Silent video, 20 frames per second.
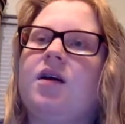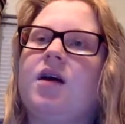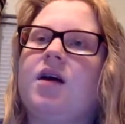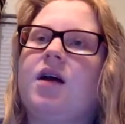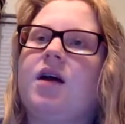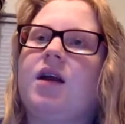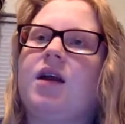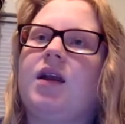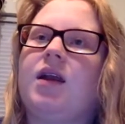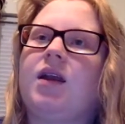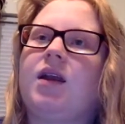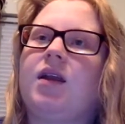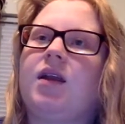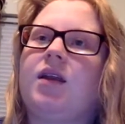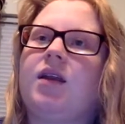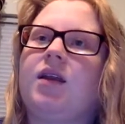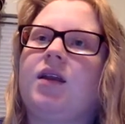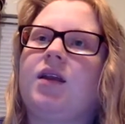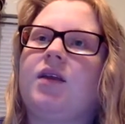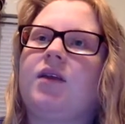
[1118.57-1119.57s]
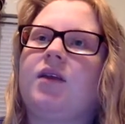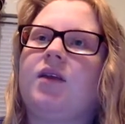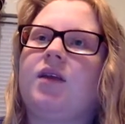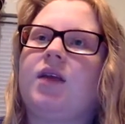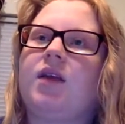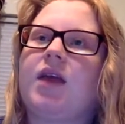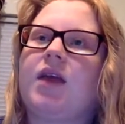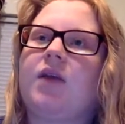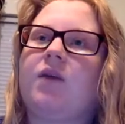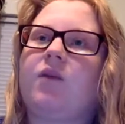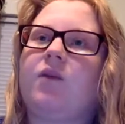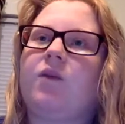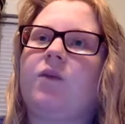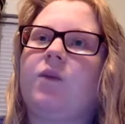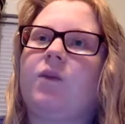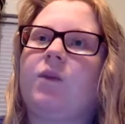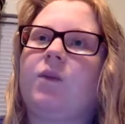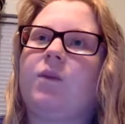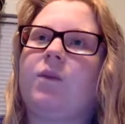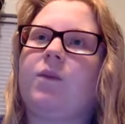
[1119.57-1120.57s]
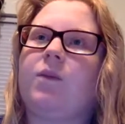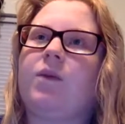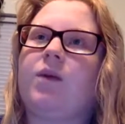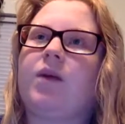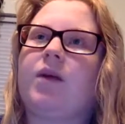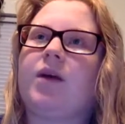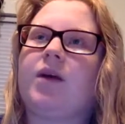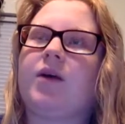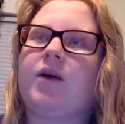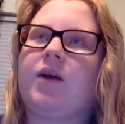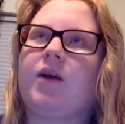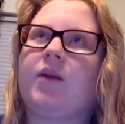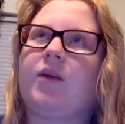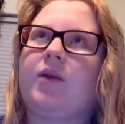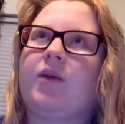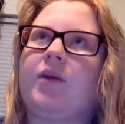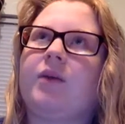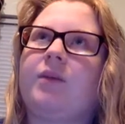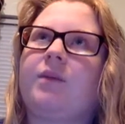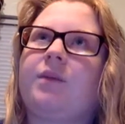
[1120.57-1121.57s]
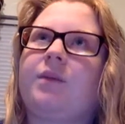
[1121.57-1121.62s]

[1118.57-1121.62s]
I didn't get, how can I put it?